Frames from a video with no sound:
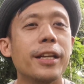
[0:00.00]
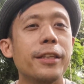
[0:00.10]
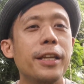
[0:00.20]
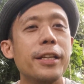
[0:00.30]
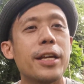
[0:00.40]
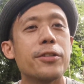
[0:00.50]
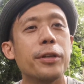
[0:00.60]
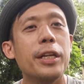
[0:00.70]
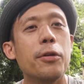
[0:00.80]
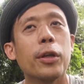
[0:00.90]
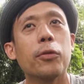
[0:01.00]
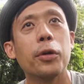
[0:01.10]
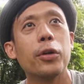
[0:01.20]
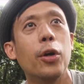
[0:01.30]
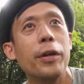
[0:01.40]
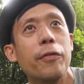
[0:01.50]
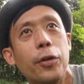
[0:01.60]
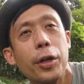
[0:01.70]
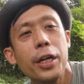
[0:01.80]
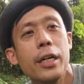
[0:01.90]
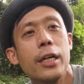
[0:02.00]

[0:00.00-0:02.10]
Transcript: and I think that's really what we're going for.